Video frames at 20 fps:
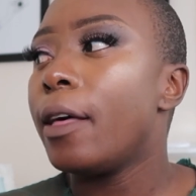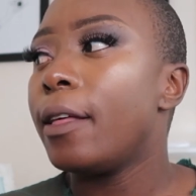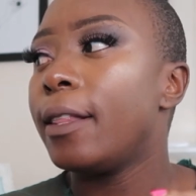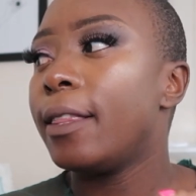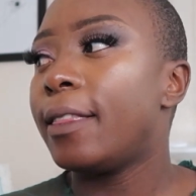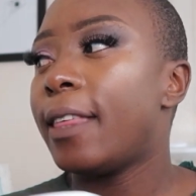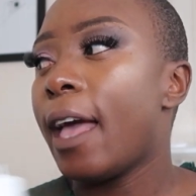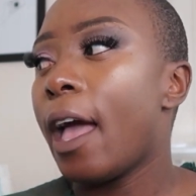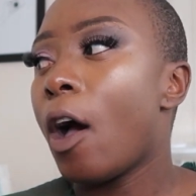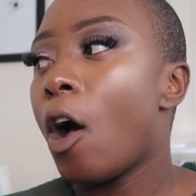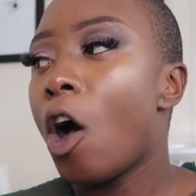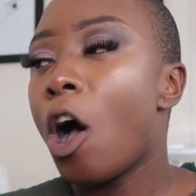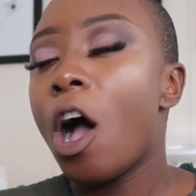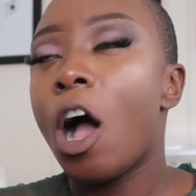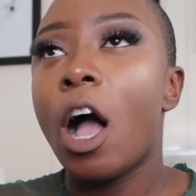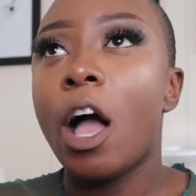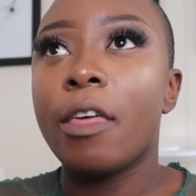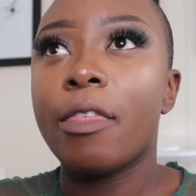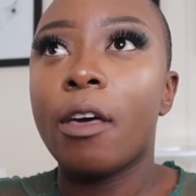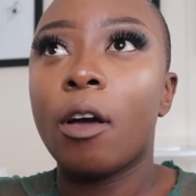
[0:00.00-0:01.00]
There
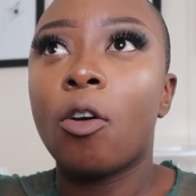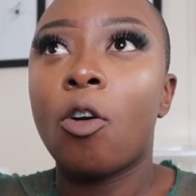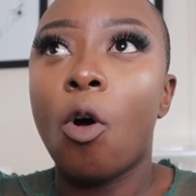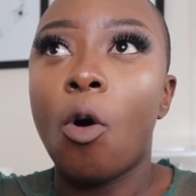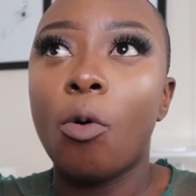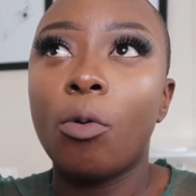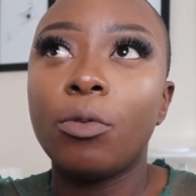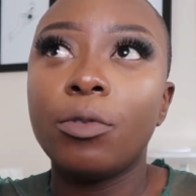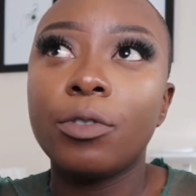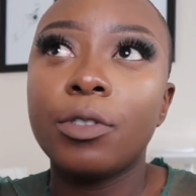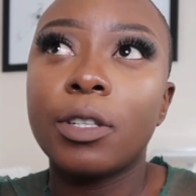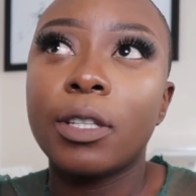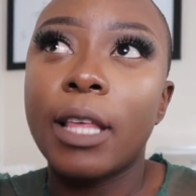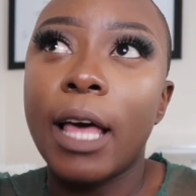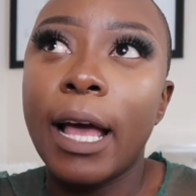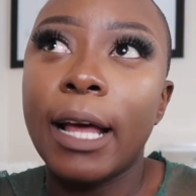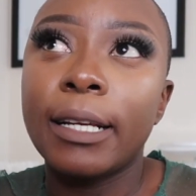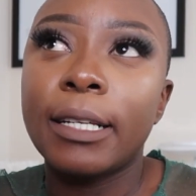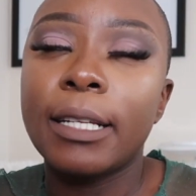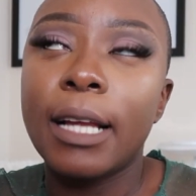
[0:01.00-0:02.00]
are other goals
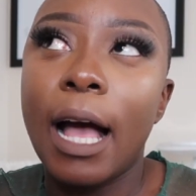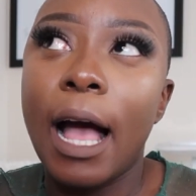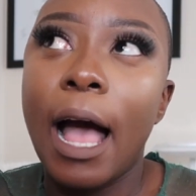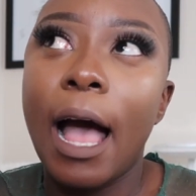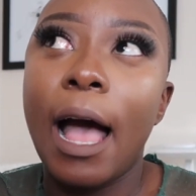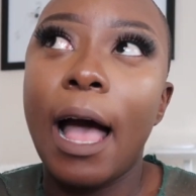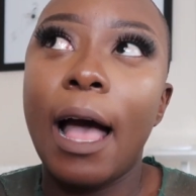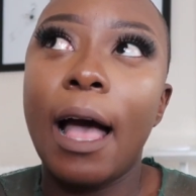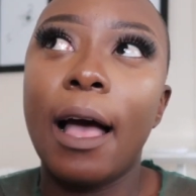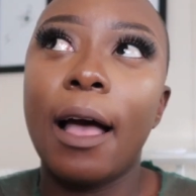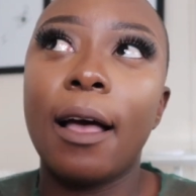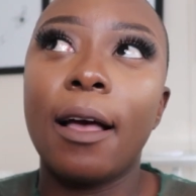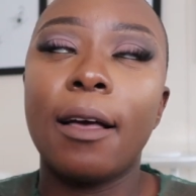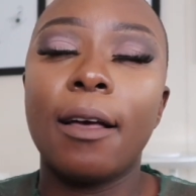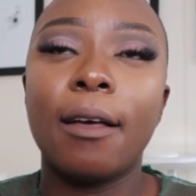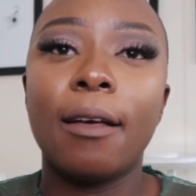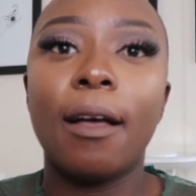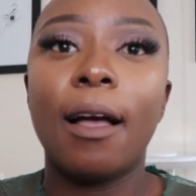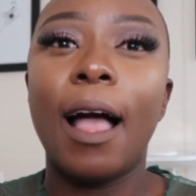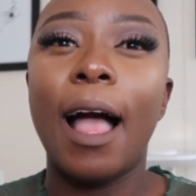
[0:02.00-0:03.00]
that
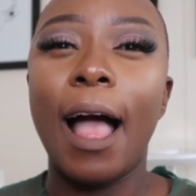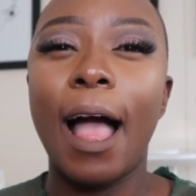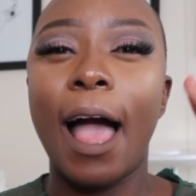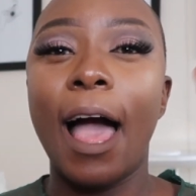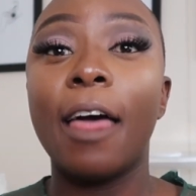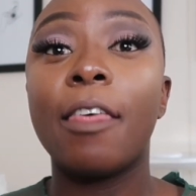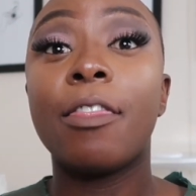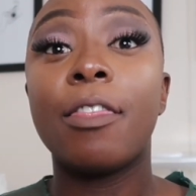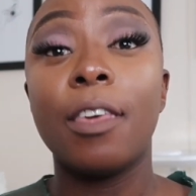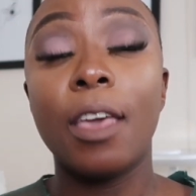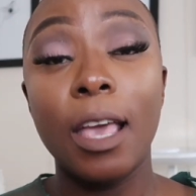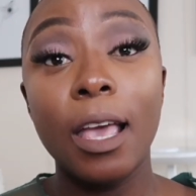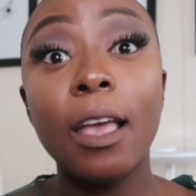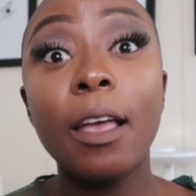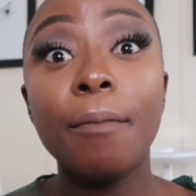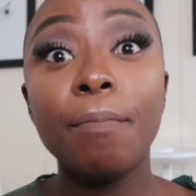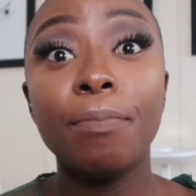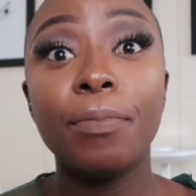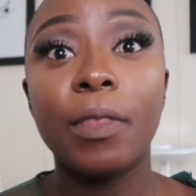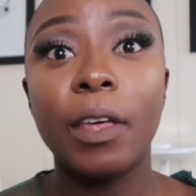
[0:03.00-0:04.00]
are
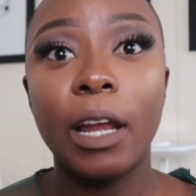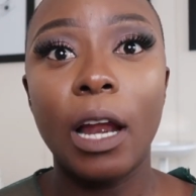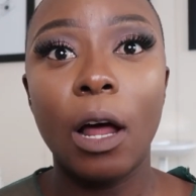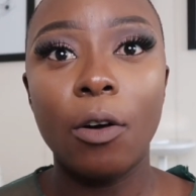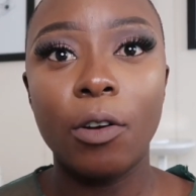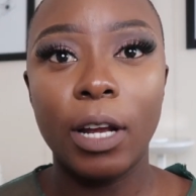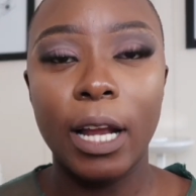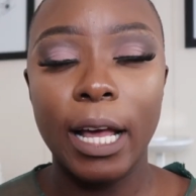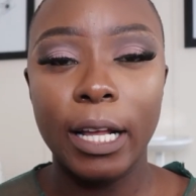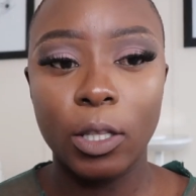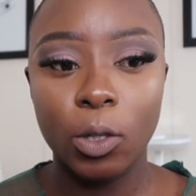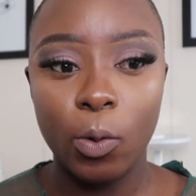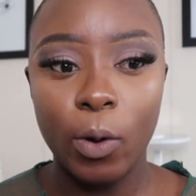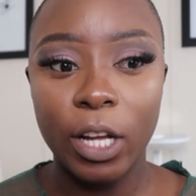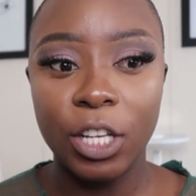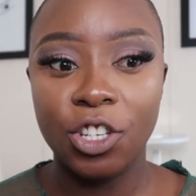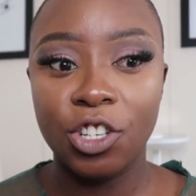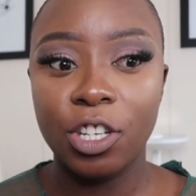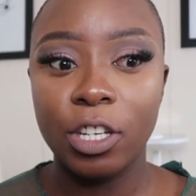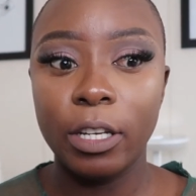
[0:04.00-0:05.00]
there that I would like
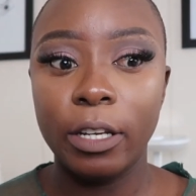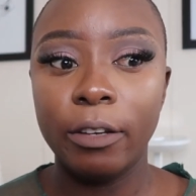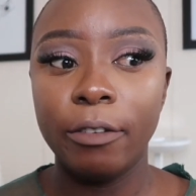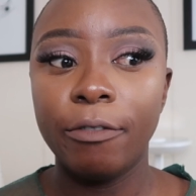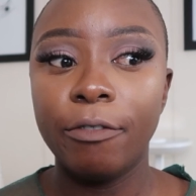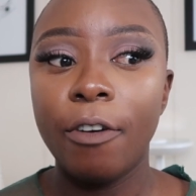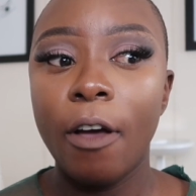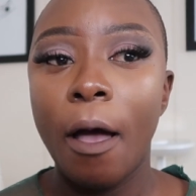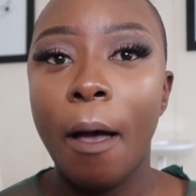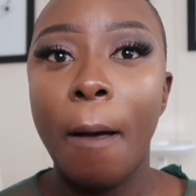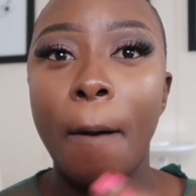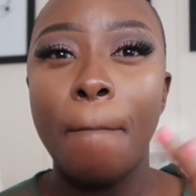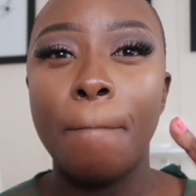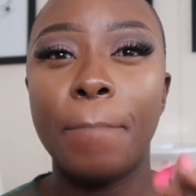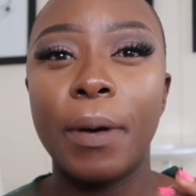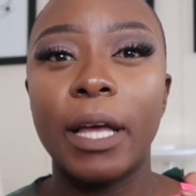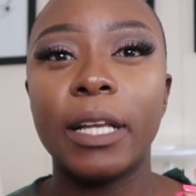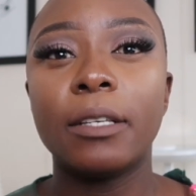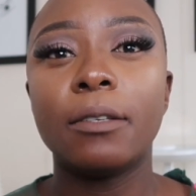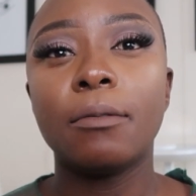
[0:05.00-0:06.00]
to achieve,
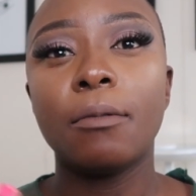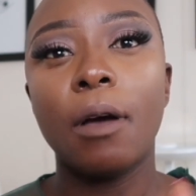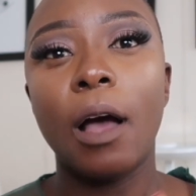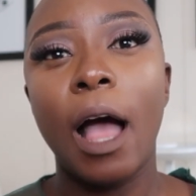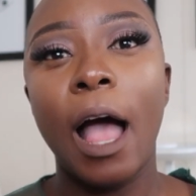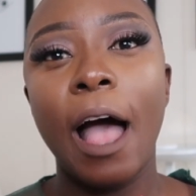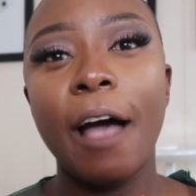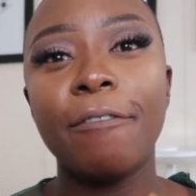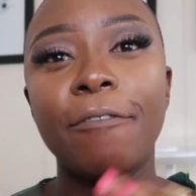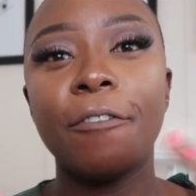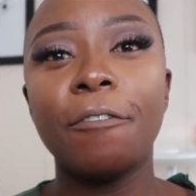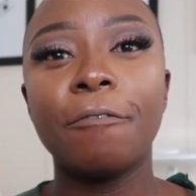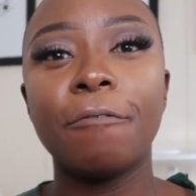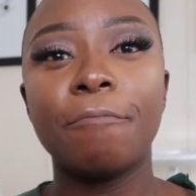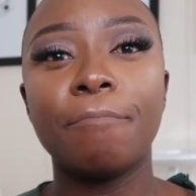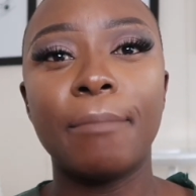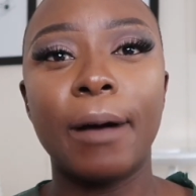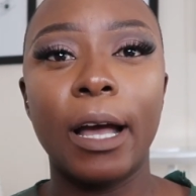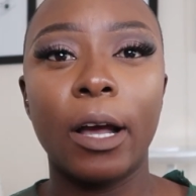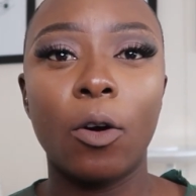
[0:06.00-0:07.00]
but half of
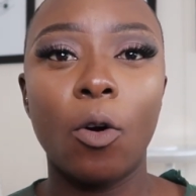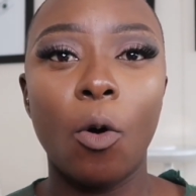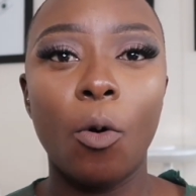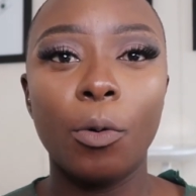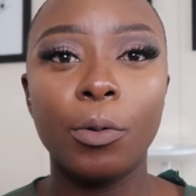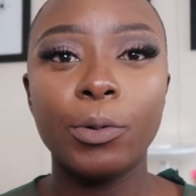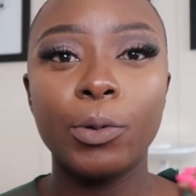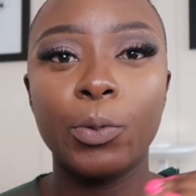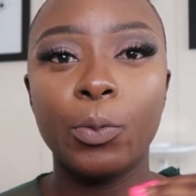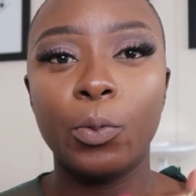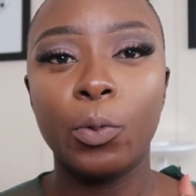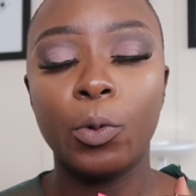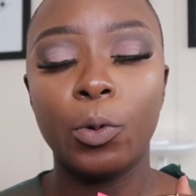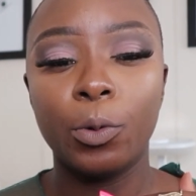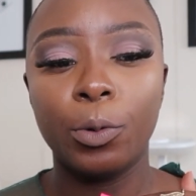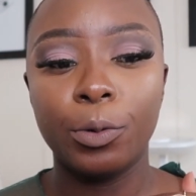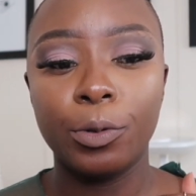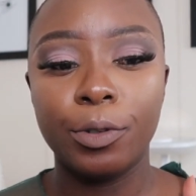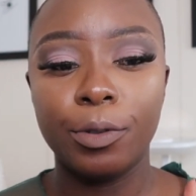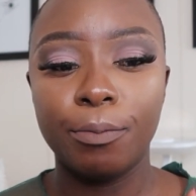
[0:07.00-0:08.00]
my goals
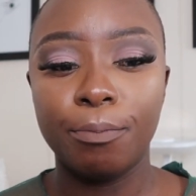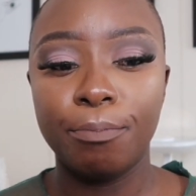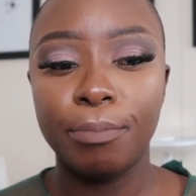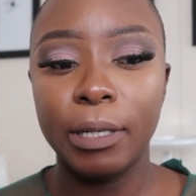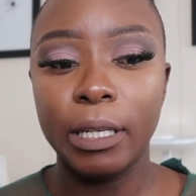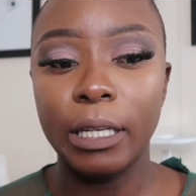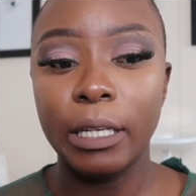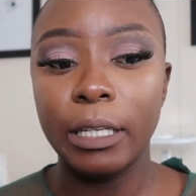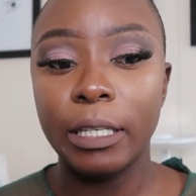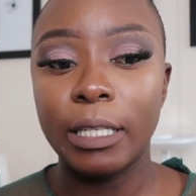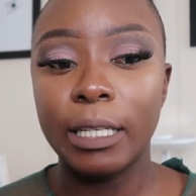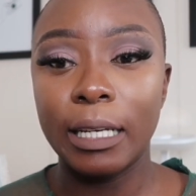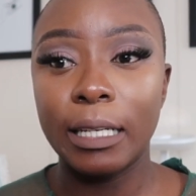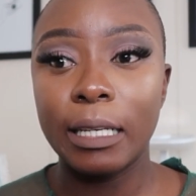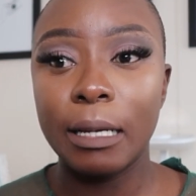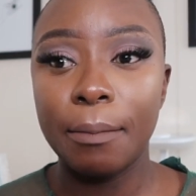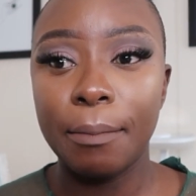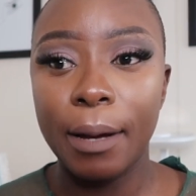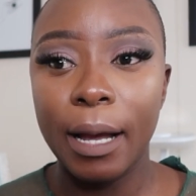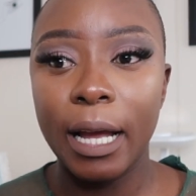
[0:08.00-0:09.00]
will be
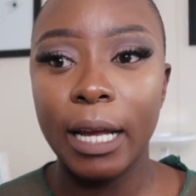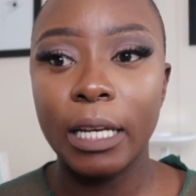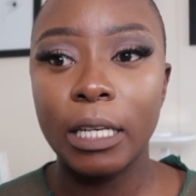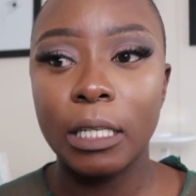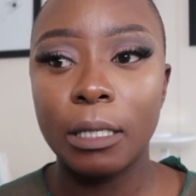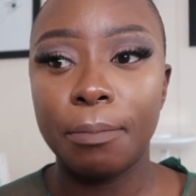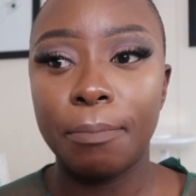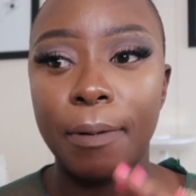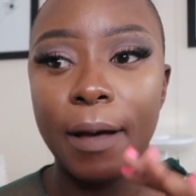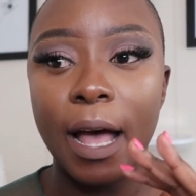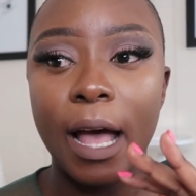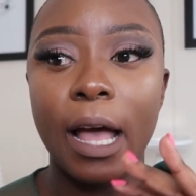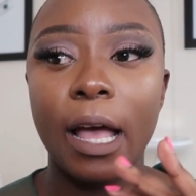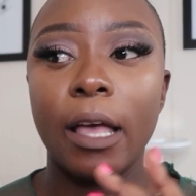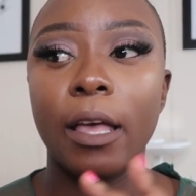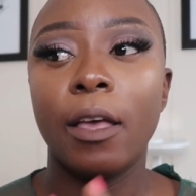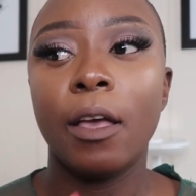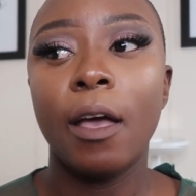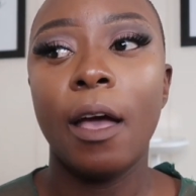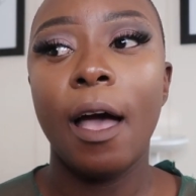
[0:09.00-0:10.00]
determined
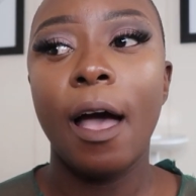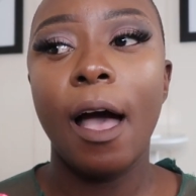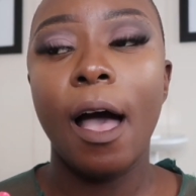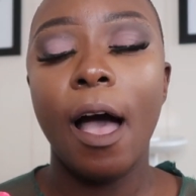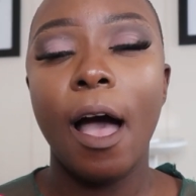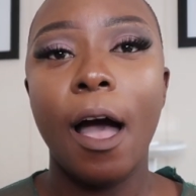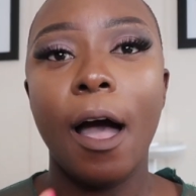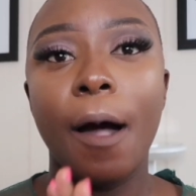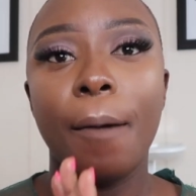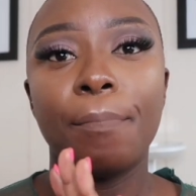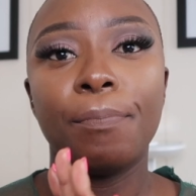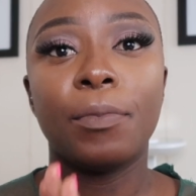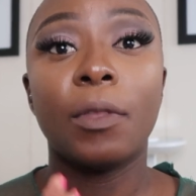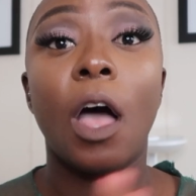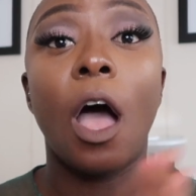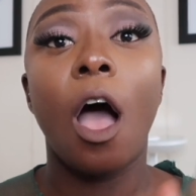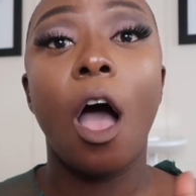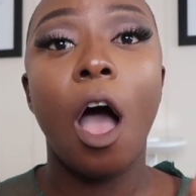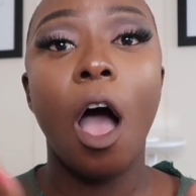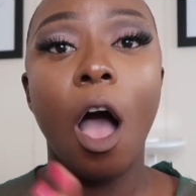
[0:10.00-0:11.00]
by
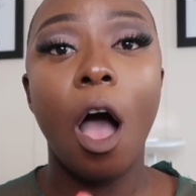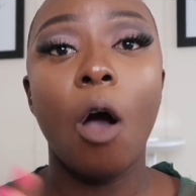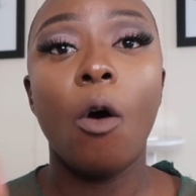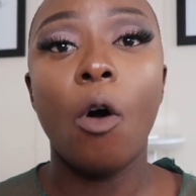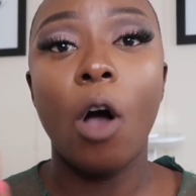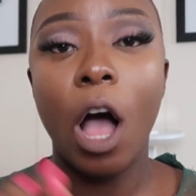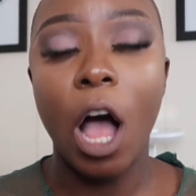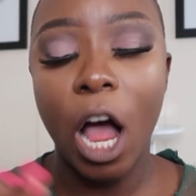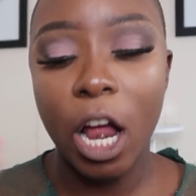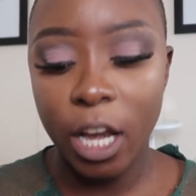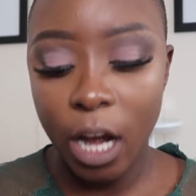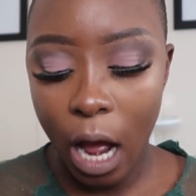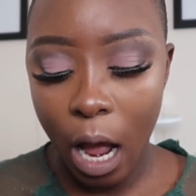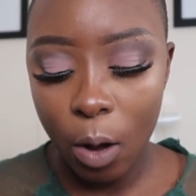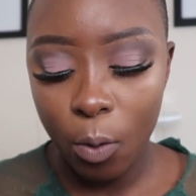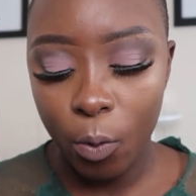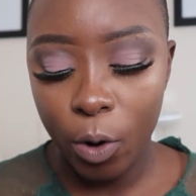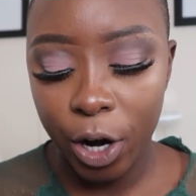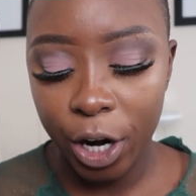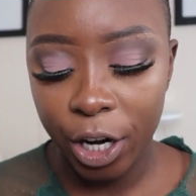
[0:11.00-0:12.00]
how hard
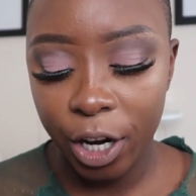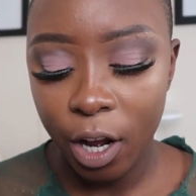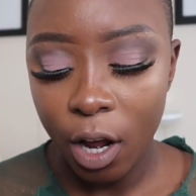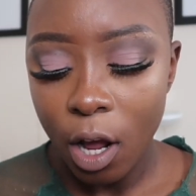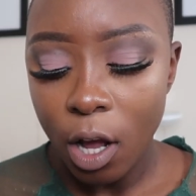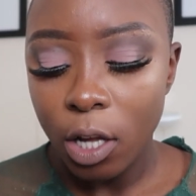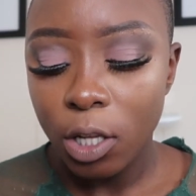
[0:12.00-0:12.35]
I work.